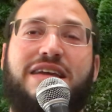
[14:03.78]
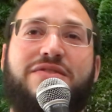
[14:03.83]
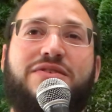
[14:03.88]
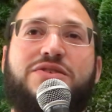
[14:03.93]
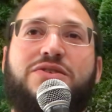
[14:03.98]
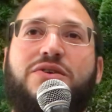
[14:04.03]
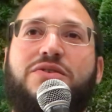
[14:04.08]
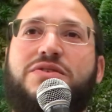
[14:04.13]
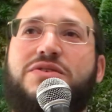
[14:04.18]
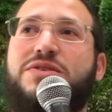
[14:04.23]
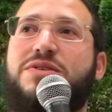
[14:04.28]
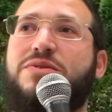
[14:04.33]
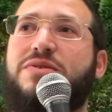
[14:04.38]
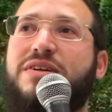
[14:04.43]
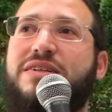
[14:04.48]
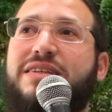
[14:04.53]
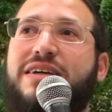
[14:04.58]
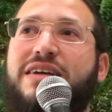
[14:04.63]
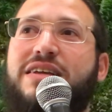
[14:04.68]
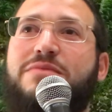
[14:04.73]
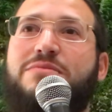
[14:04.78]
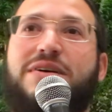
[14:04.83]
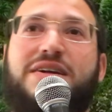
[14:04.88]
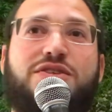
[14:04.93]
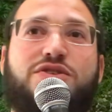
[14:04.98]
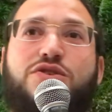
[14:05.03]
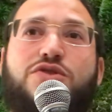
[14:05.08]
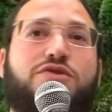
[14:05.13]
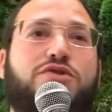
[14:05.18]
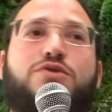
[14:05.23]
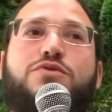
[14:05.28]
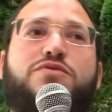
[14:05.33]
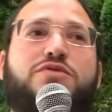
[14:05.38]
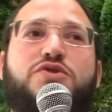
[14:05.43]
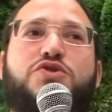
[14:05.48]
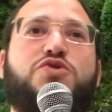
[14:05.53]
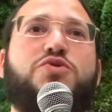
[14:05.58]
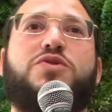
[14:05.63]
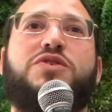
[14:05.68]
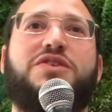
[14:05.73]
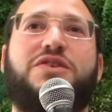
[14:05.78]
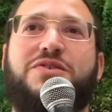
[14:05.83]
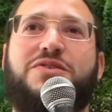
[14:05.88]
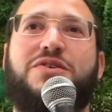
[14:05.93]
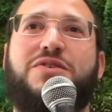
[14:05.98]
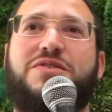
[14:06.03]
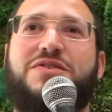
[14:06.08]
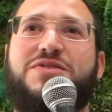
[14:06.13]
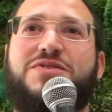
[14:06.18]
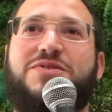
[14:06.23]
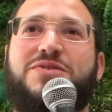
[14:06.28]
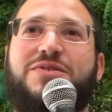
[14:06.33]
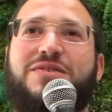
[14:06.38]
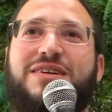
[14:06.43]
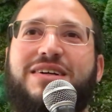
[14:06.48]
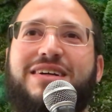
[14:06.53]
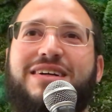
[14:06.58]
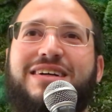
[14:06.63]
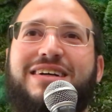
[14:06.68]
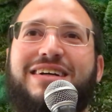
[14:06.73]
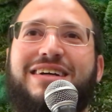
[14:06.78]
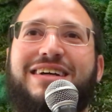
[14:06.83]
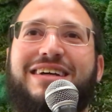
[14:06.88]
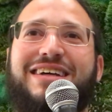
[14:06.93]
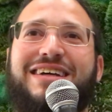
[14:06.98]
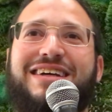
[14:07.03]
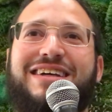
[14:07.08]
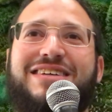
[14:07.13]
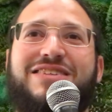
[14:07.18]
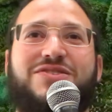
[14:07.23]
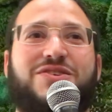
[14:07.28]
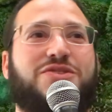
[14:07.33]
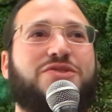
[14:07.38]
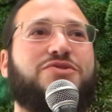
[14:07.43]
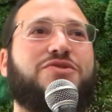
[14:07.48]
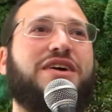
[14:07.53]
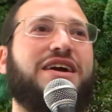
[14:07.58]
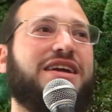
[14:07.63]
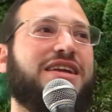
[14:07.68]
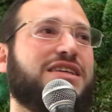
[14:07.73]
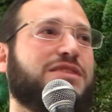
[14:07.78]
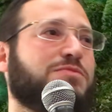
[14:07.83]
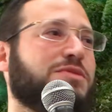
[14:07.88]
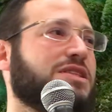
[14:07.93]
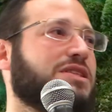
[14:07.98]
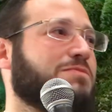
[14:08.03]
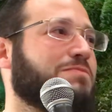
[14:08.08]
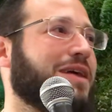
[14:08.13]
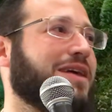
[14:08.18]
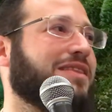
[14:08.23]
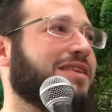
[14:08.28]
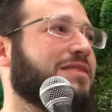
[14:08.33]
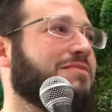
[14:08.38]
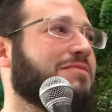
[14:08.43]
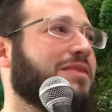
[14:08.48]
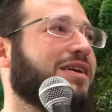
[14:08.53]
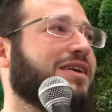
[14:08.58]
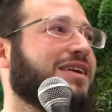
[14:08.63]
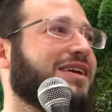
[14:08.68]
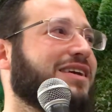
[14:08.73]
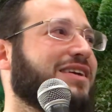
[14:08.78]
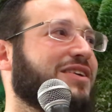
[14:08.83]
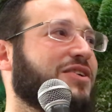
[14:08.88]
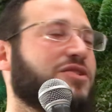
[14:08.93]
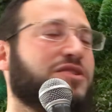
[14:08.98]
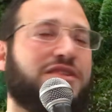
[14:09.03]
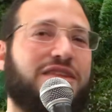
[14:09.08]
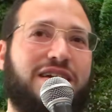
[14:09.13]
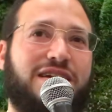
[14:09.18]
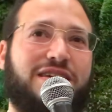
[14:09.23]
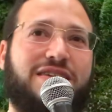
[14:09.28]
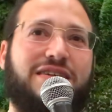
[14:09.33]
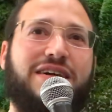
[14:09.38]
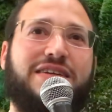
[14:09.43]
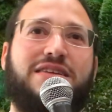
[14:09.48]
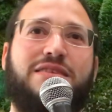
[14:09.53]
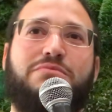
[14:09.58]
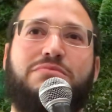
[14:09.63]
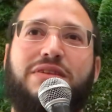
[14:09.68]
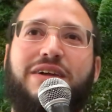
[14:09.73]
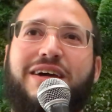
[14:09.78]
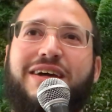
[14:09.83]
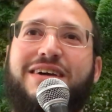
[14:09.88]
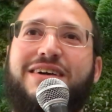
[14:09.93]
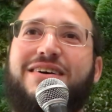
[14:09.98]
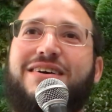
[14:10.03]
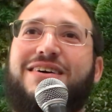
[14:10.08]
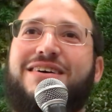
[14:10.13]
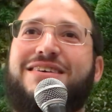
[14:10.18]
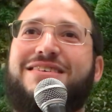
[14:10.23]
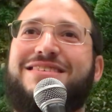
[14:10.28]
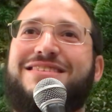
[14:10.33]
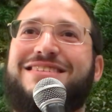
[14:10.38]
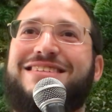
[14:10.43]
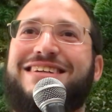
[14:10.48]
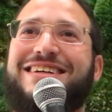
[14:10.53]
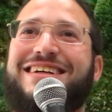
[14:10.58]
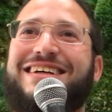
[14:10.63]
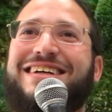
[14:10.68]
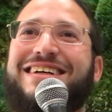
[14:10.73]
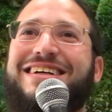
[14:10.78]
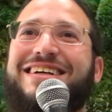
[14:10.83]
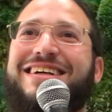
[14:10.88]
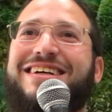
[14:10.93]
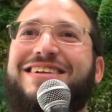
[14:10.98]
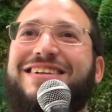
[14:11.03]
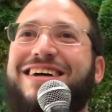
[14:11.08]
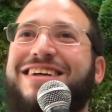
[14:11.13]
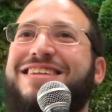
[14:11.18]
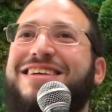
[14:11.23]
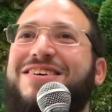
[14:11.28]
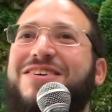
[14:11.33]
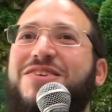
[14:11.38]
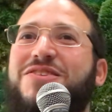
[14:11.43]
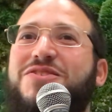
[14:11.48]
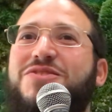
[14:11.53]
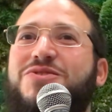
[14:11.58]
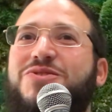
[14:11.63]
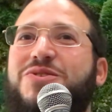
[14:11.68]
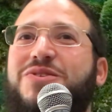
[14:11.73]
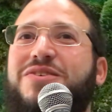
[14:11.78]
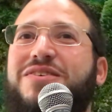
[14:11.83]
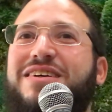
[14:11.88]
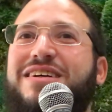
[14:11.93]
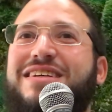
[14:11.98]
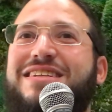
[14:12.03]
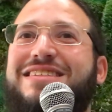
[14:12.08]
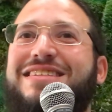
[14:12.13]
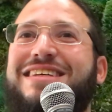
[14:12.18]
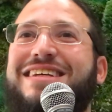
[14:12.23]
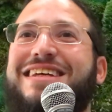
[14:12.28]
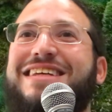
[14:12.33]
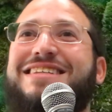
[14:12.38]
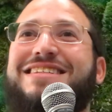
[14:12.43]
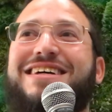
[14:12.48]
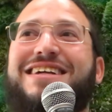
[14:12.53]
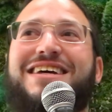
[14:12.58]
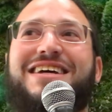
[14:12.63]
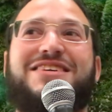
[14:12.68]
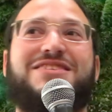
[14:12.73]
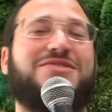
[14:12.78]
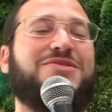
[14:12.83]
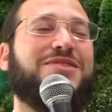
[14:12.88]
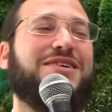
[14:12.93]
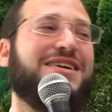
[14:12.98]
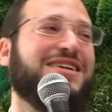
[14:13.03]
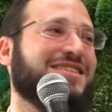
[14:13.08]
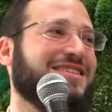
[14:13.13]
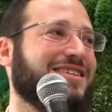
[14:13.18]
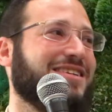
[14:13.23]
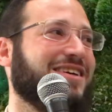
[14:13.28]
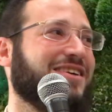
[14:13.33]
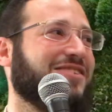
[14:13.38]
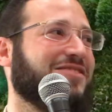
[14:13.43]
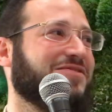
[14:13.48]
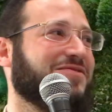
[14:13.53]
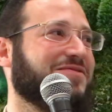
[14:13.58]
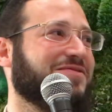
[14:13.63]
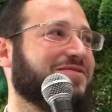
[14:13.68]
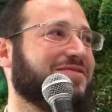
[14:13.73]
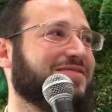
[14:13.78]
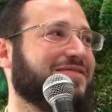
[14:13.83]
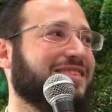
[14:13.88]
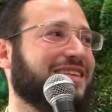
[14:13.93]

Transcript: because I never told this story to anybody, so you for sure don't know the story. So it's great. He's been spending money, like collecting playing cards, collecting all these stories. He's going to get a story he doesn't know.